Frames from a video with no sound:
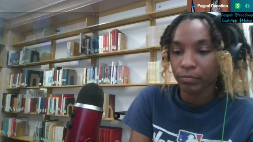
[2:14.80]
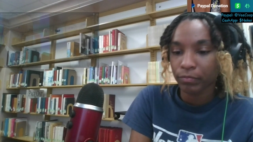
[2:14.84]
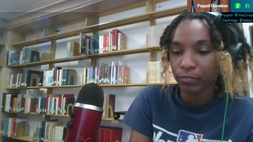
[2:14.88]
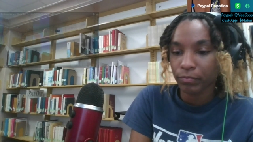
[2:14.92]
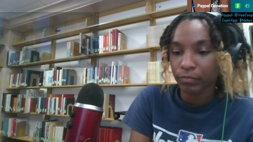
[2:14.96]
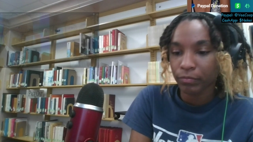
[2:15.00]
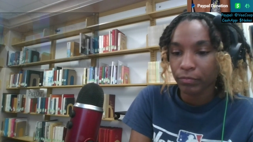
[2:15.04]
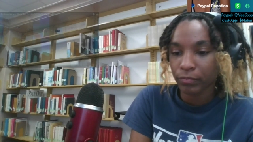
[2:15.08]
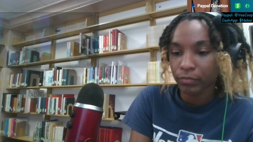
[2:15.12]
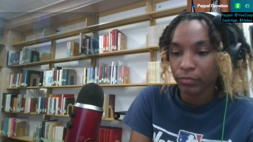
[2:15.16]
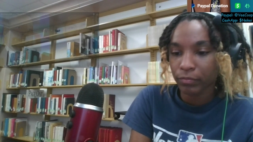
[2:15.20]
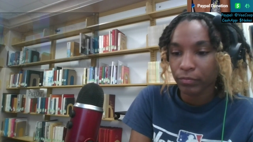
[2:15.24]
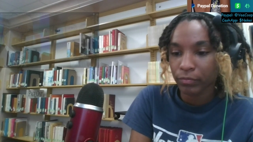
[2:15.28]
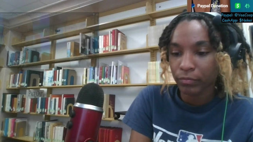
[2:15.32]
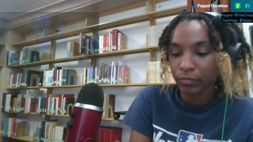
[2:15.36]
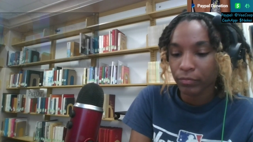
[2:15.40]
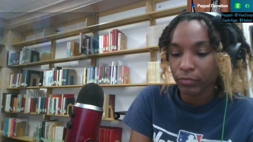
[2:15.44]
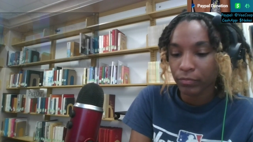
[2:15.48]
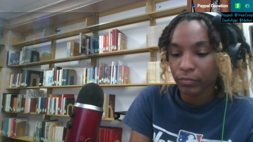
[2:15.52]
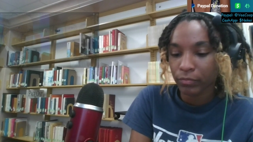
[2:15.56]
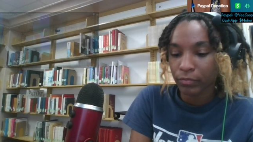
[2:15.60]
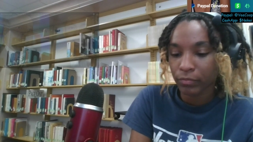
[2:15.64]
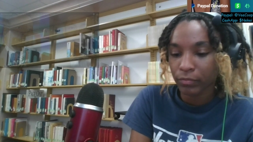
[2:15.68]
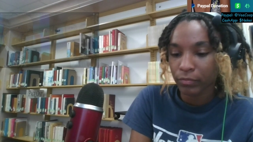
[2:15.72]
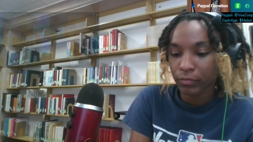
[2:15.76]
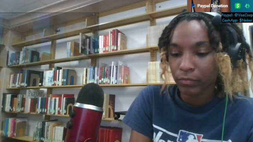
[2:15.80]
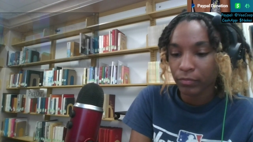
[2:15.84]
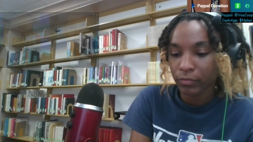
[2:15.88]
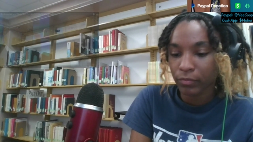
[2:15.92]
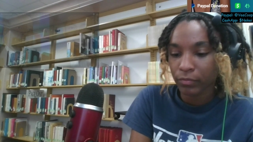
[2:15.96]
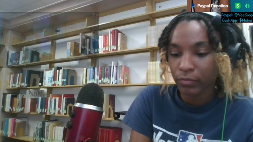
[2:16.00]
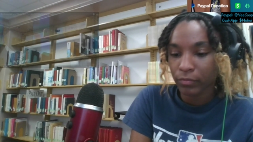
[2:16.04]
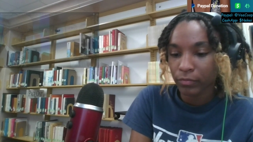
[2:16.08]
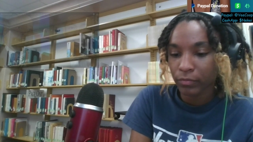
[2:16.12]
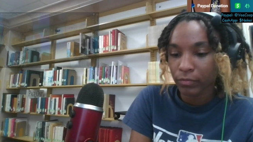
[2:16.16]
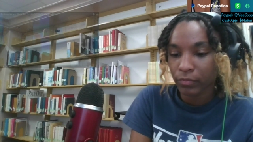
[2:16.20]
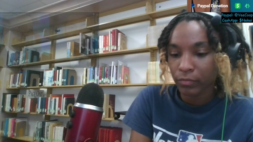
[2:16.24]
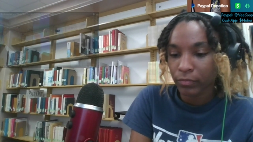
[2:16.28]

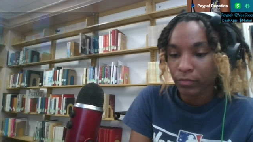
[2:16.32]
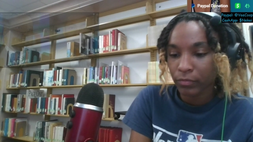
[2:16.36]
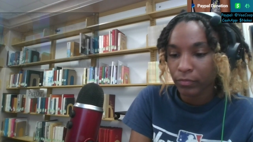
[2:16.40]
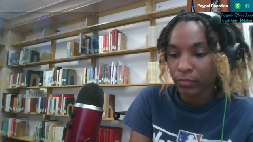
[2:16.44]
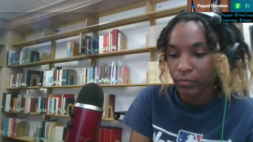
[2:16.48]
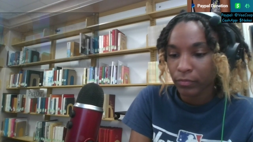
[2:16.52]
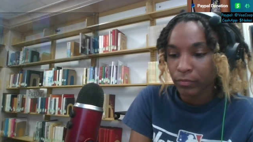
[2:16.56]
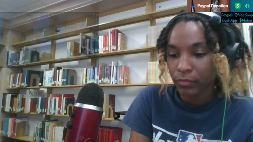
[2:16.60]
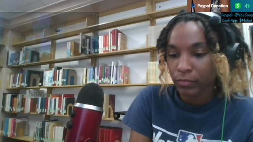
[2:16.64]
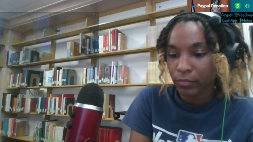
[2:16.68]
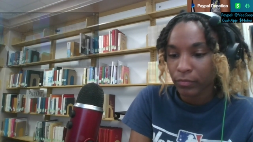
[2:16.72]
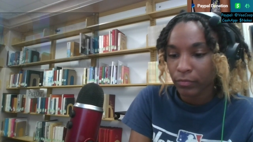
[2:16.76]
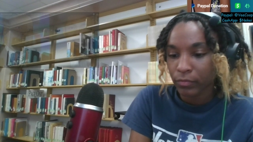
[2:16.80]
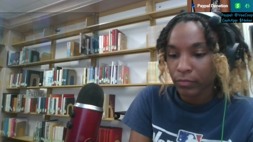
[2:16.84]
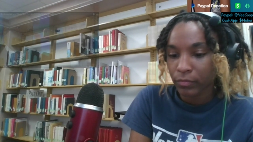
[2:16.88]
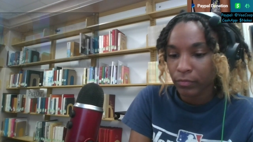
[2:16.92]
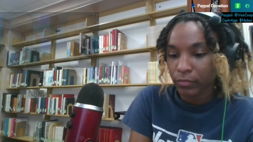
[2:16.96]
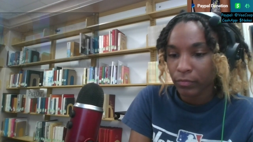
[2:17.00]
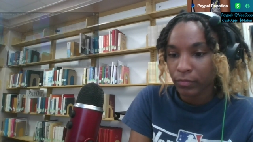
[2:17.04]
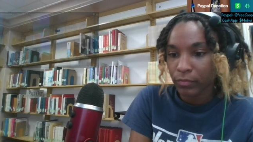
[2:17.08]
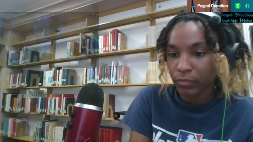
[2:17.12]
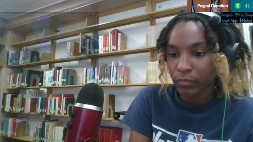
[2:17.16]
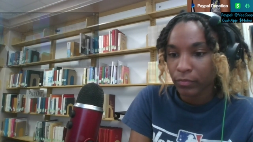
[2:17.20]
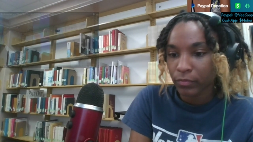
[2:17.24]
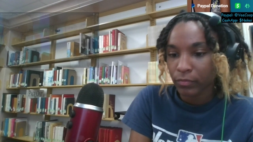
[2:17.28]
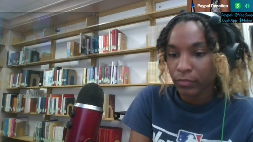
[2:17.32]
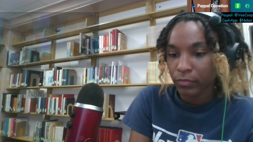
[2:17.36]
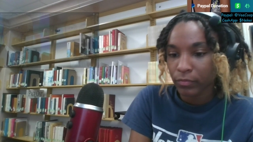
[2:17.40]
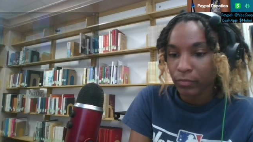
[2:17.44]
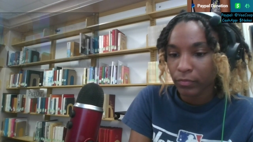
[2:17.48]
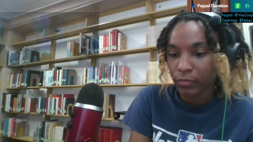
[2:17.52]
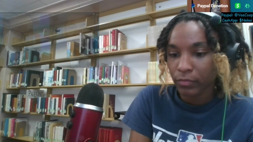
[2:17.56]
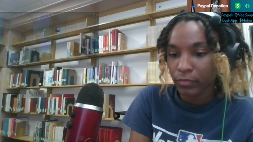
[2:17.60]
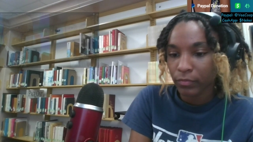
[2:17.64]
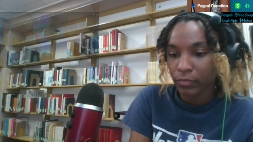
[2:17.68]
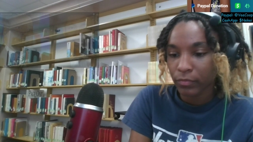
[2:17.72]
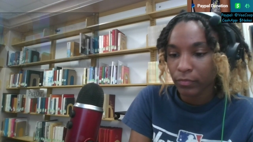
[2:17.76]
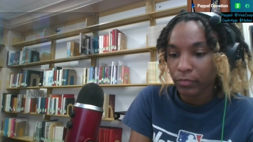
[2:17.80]

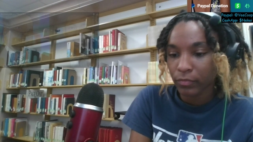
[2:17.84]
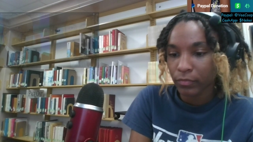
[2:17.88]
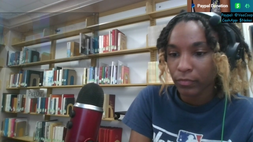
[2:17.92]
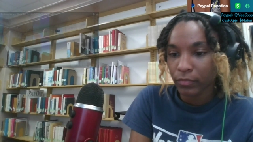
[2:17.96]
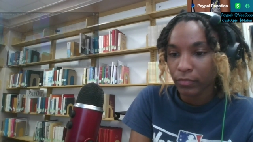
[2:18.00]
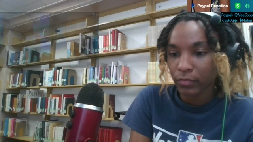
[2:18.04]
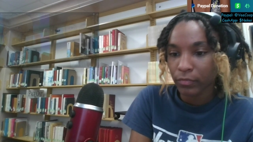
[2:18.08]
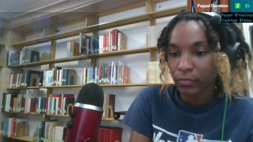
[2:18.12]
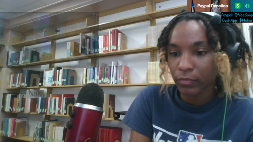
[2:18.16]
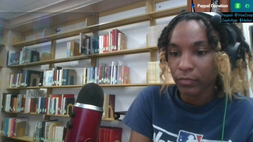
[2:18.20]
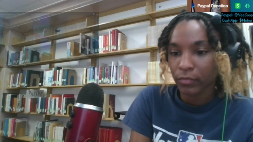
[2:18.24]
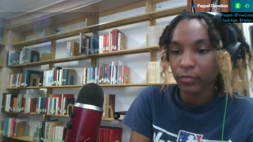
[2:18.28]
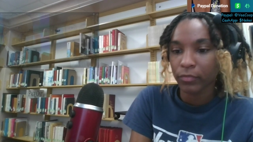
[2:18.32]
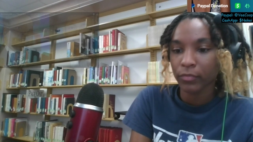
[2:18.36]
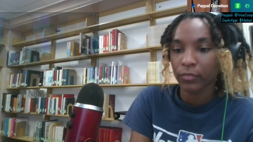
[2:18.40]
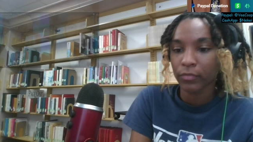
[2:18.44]
(silence)